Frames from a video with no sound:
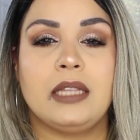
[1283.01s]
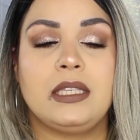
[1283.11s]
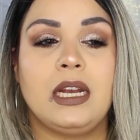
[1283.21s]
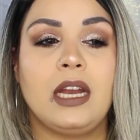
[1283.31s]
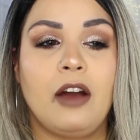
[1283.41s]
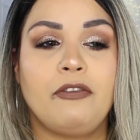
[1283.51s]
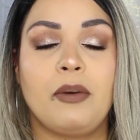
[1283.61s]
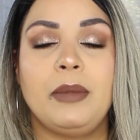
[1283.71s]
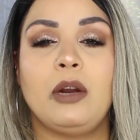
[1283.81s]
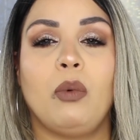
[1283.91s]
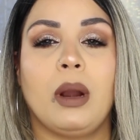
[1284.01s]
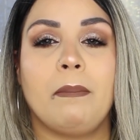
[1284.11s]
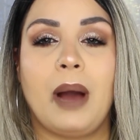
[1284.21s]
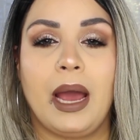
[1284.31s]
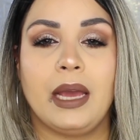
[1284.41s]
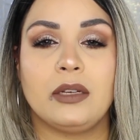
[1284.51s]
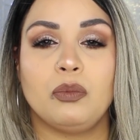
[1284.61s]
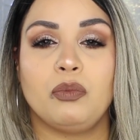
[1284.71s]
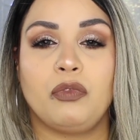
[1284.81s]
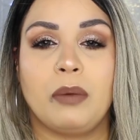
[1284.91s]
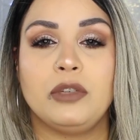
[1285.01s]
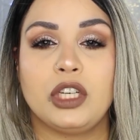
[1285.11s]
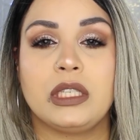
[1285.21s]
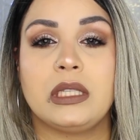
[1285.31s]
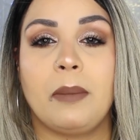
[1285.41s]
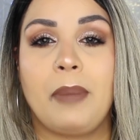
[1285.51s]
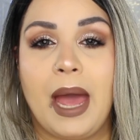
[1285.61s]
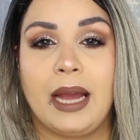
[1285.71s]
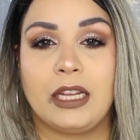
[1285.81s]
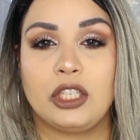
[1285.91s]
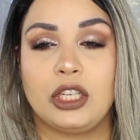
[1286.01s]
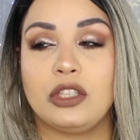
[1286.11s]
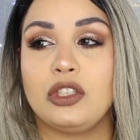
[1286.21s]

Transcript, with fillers: It's enough for me to want to buy it from just the packaging.